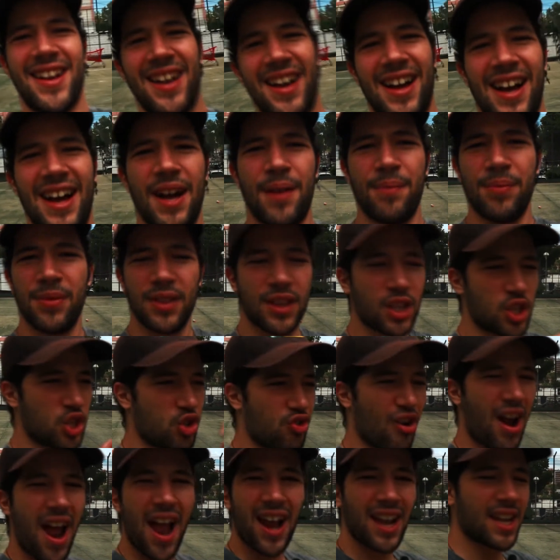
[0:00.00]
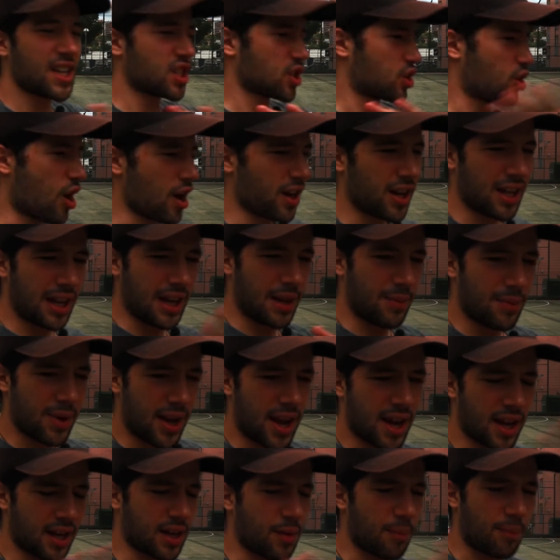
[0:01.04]
The drag is gone,
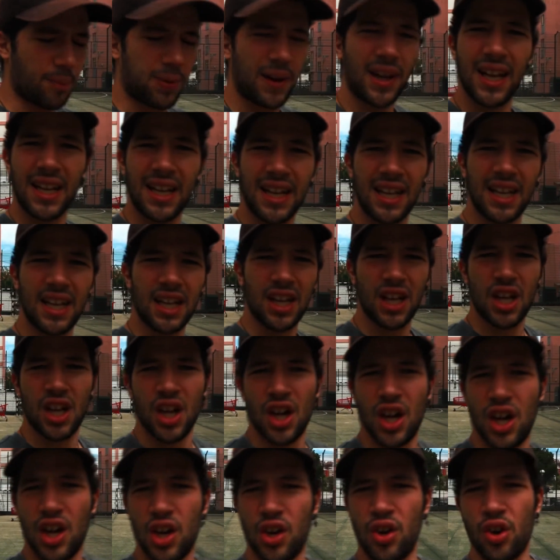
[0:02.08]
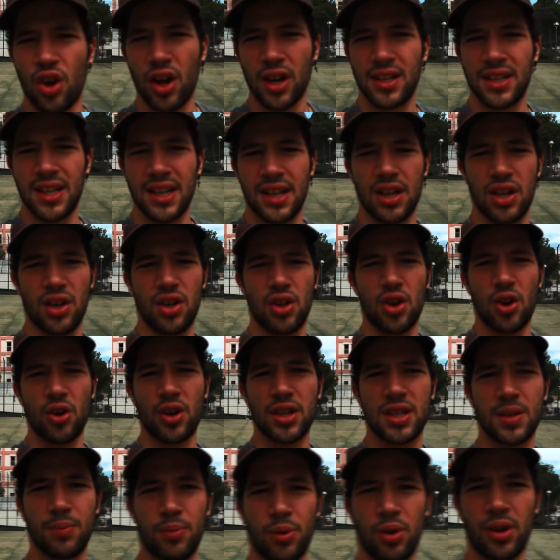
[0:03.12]
eliminated, completely not
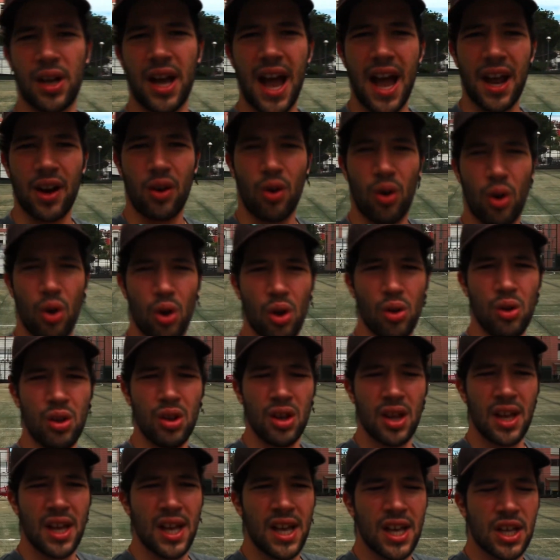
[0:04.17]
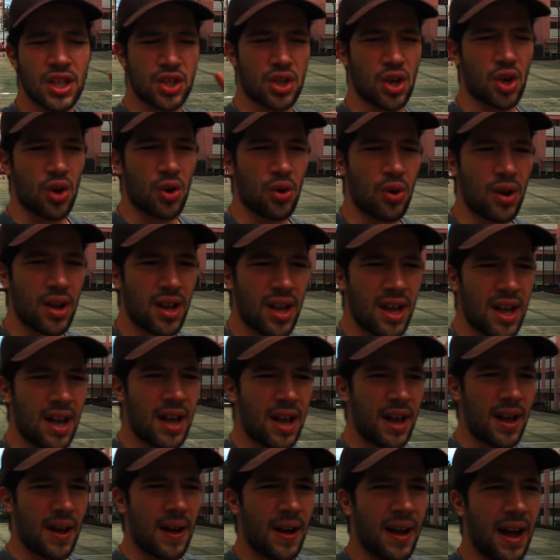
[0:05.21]
noticeable at all. So
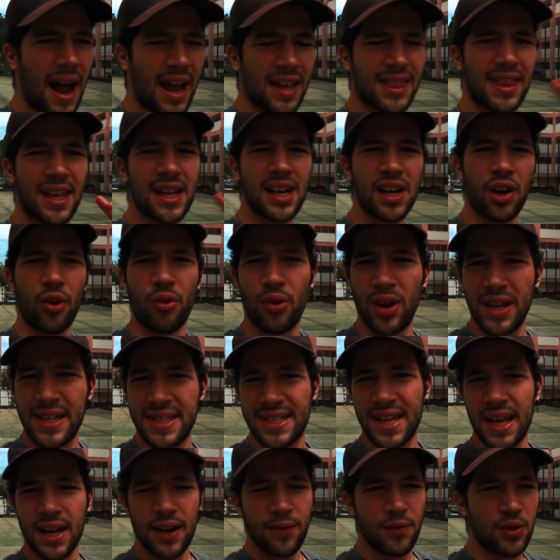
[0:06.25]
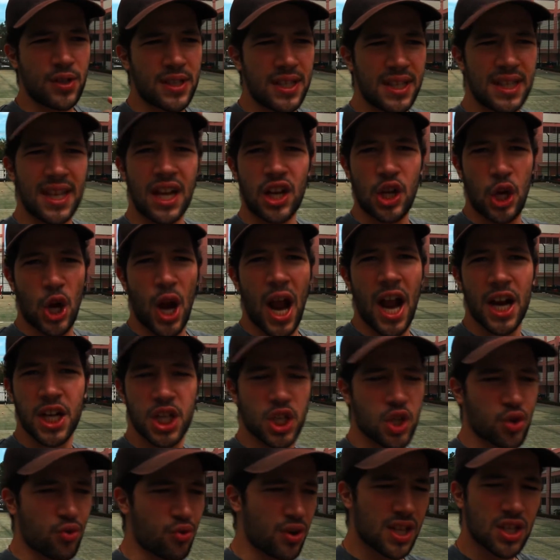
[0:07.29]
I think a reset, if you see that drag,
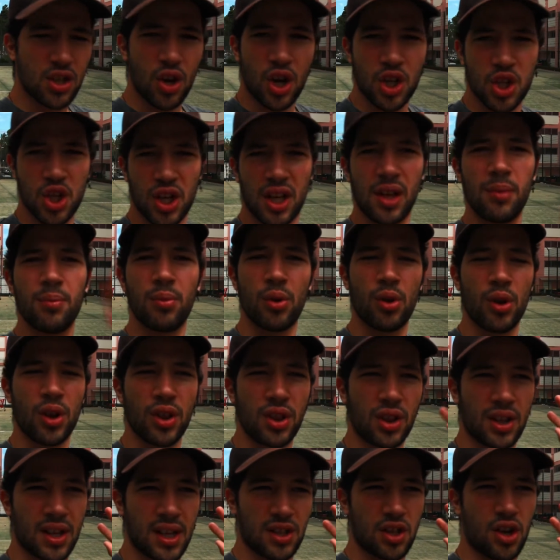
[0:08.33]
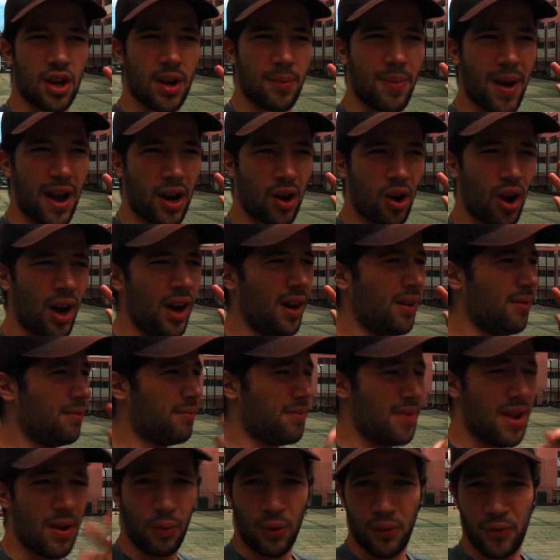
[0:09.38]
just restart your gimbal and turn it back on,
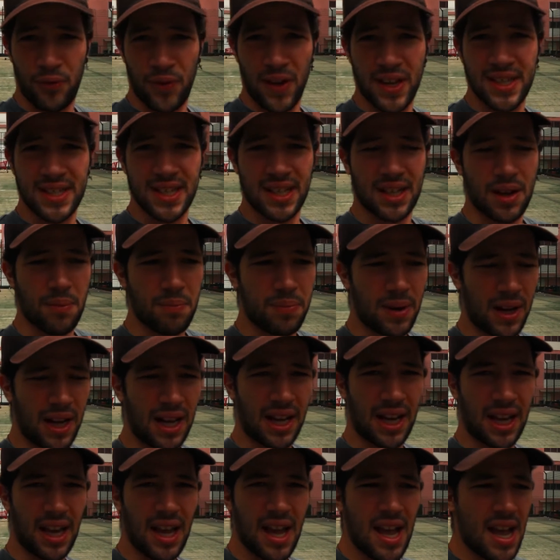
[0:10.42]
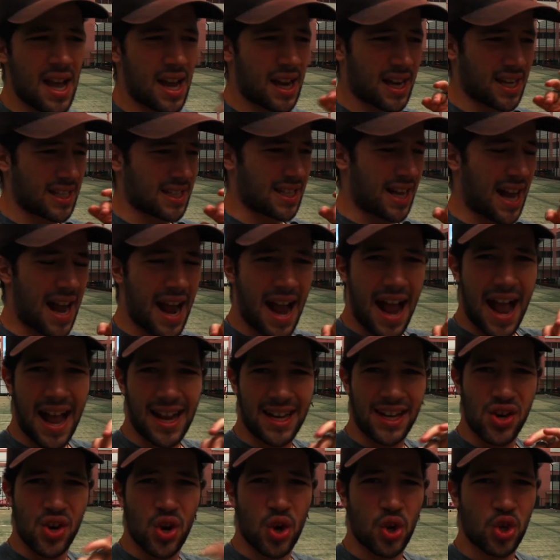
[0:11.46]
will fix it completely, because I
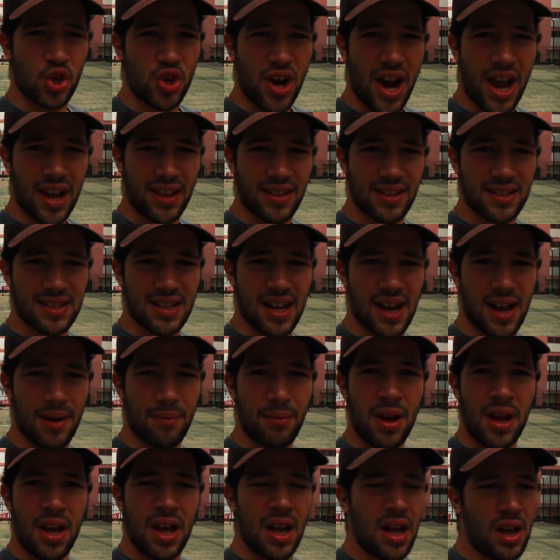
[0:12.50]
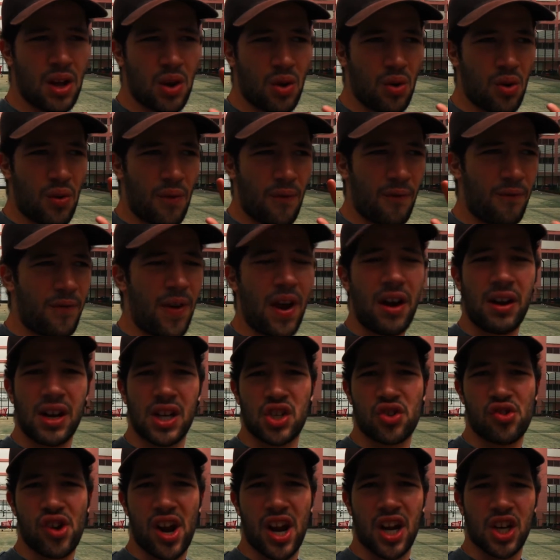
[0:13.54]
had no drag this time. Very
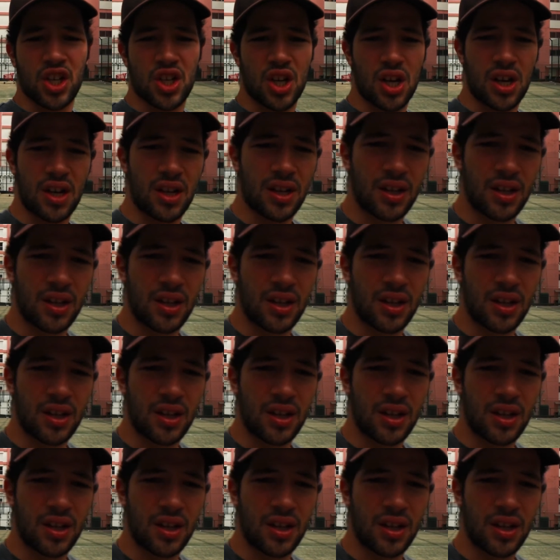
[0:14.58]
strange.